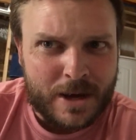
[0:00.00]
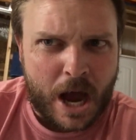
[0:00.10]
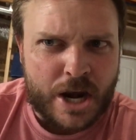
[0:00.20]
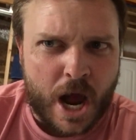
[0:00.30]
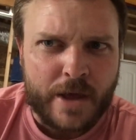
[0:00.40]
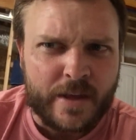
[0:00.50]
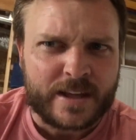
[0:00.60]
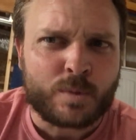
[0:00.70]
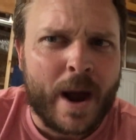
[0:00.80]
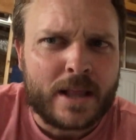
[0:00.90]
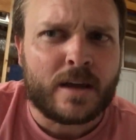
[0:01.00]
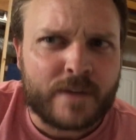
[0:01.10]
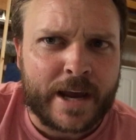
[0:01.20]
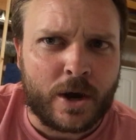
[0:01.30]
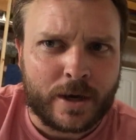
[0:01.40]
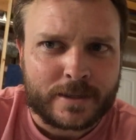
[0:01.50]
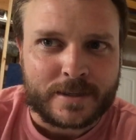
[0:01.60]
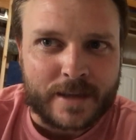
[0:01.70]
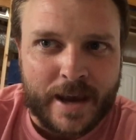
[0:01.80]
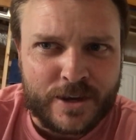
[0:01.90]
I, I, that's why I love Nikon
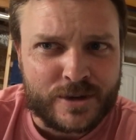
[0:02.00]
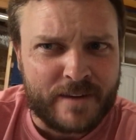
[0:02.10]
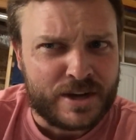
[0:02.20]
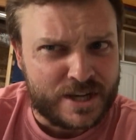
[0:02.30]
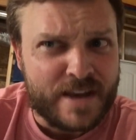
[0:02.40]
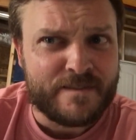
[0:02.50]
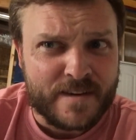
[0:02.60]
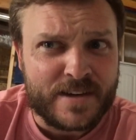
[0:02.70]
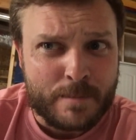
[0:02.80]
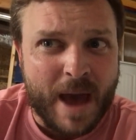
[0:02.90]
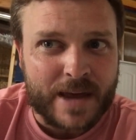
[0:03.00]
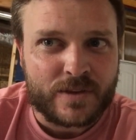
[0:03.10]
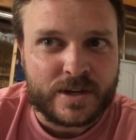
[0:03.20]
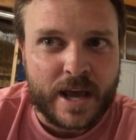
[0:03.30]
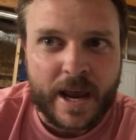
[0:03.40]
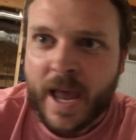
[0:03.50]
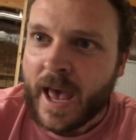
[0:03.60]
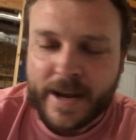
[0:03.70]
because I, I used to have a D50 back in the day,